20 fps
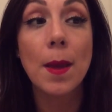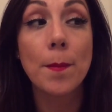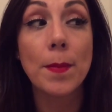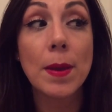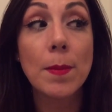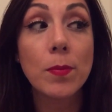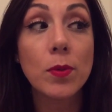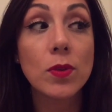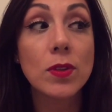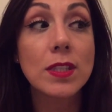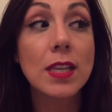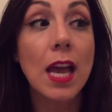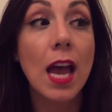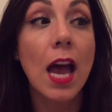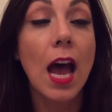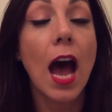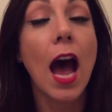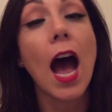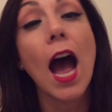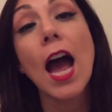pimples,
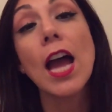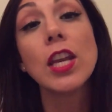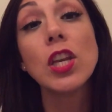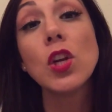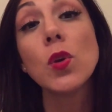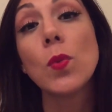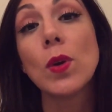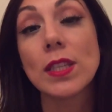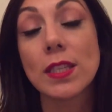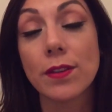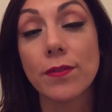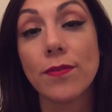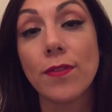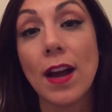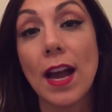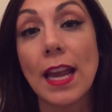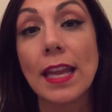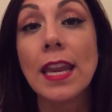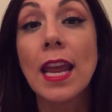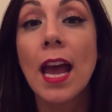I knew what to
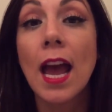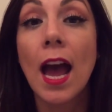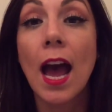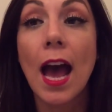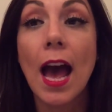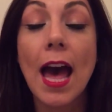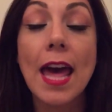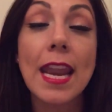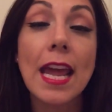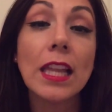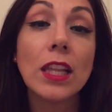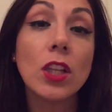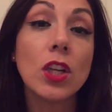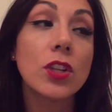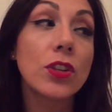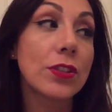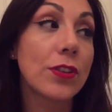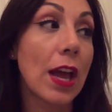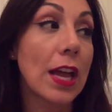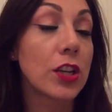find. And I
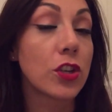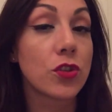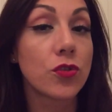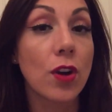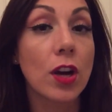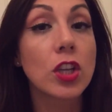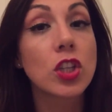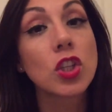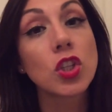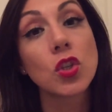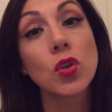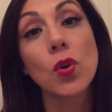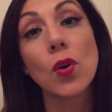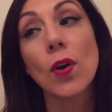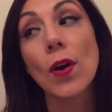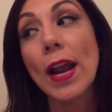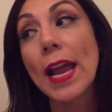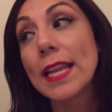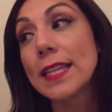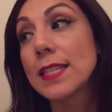looked at
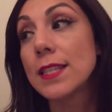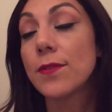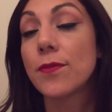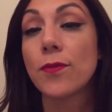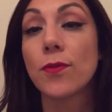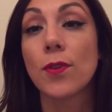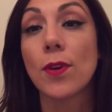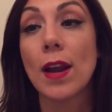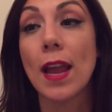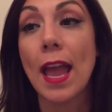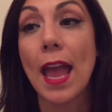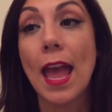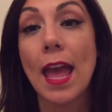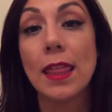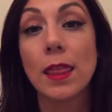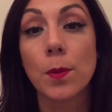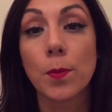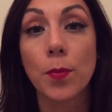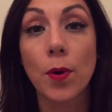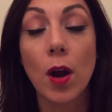drugstore and Sephora,
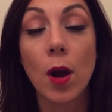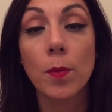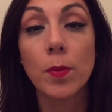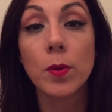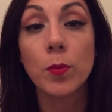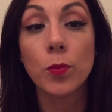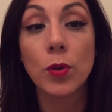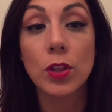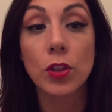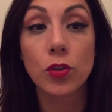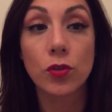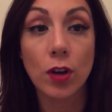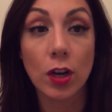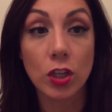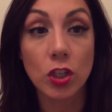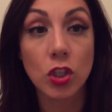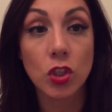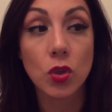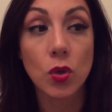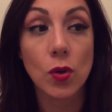and the problem with
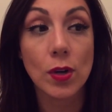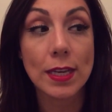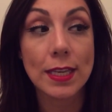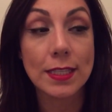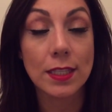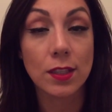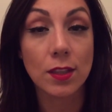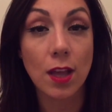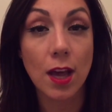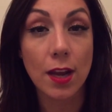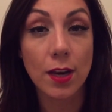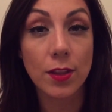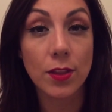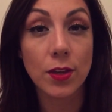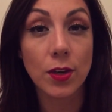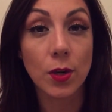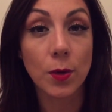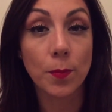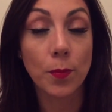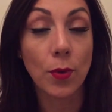drugstore is a lot of
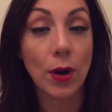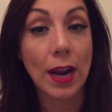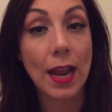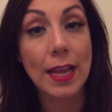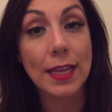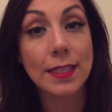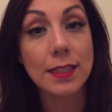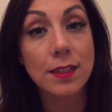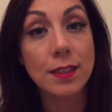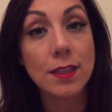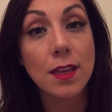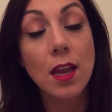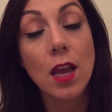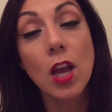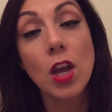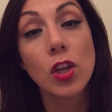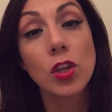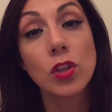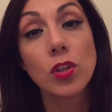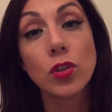their brands
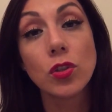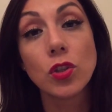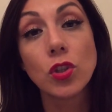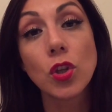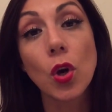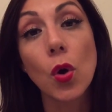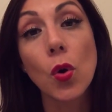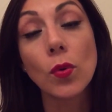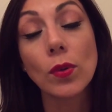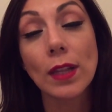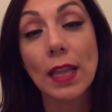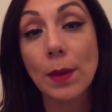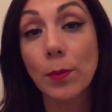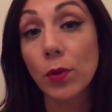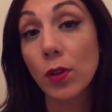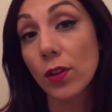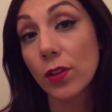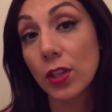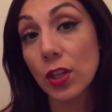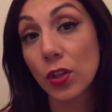don't
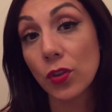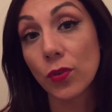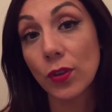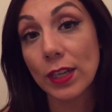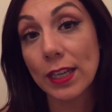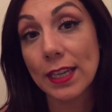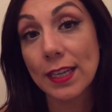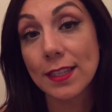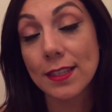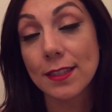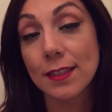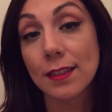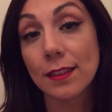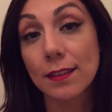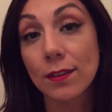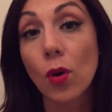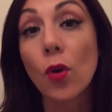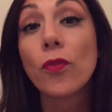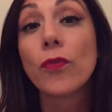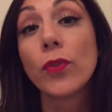label all the ingredients, the
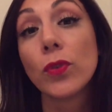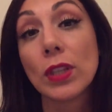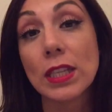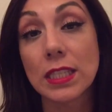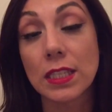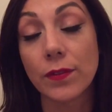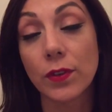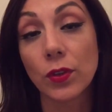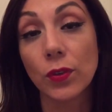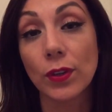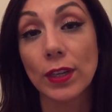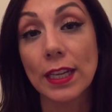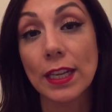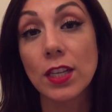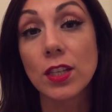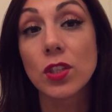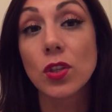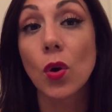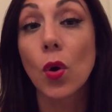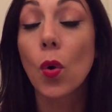full list of
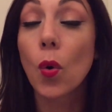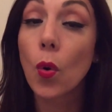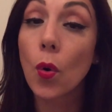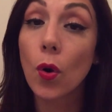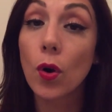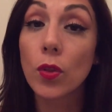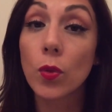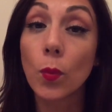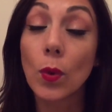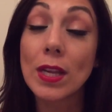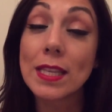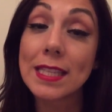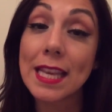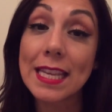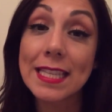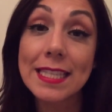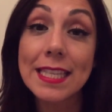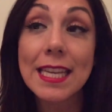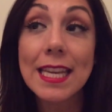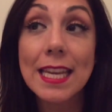ingredients, or the ones
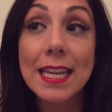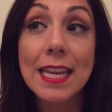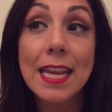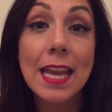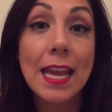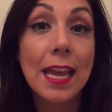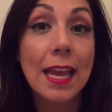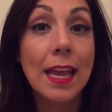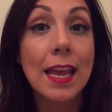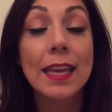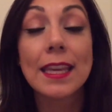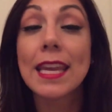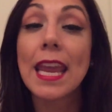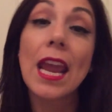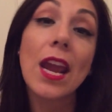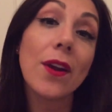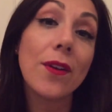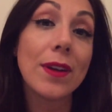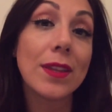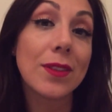that did
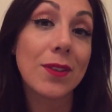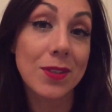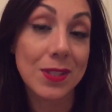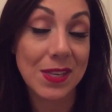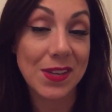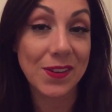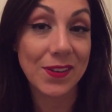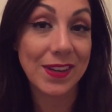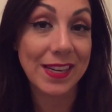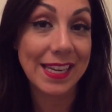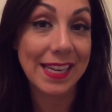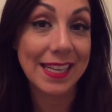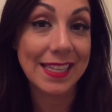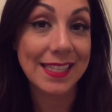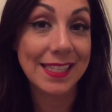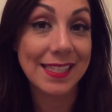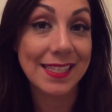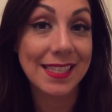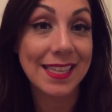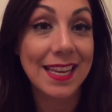carried those
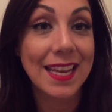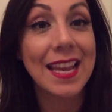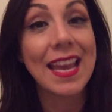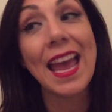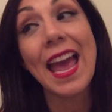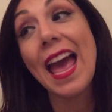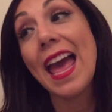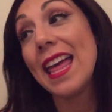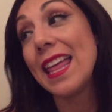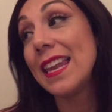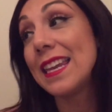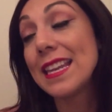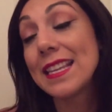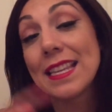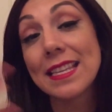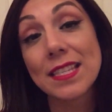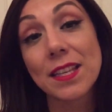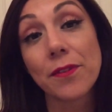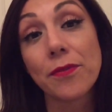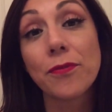ingredients. And
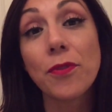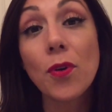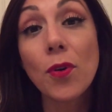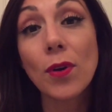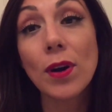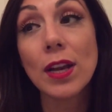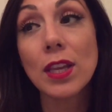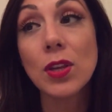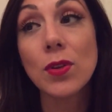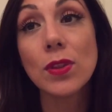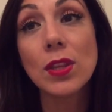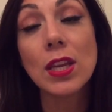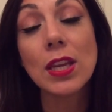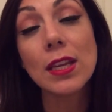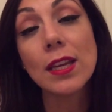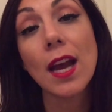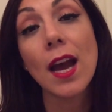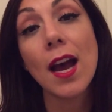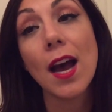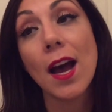Sephora, you
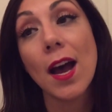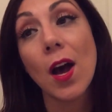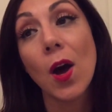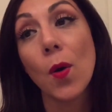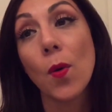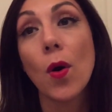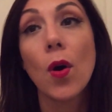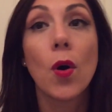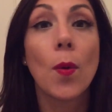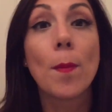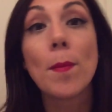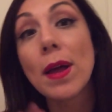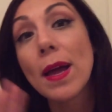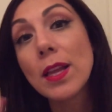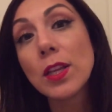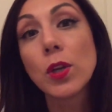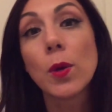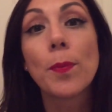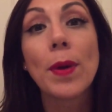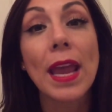think, oh,
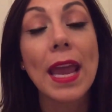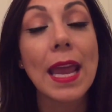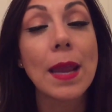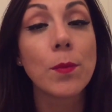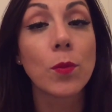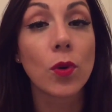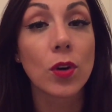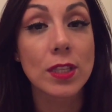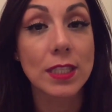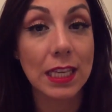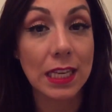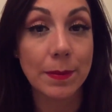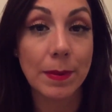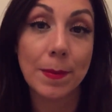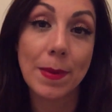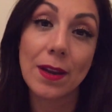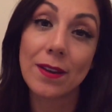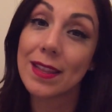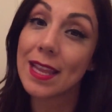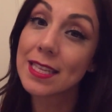you're paying more, it's gonna
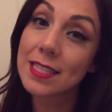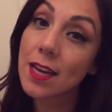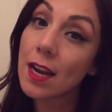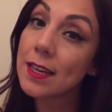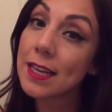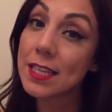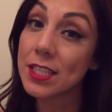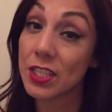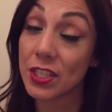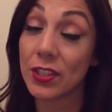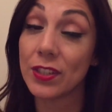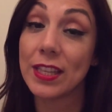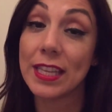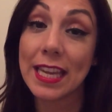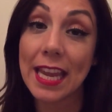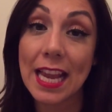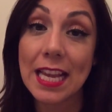be better. That's not necessarily the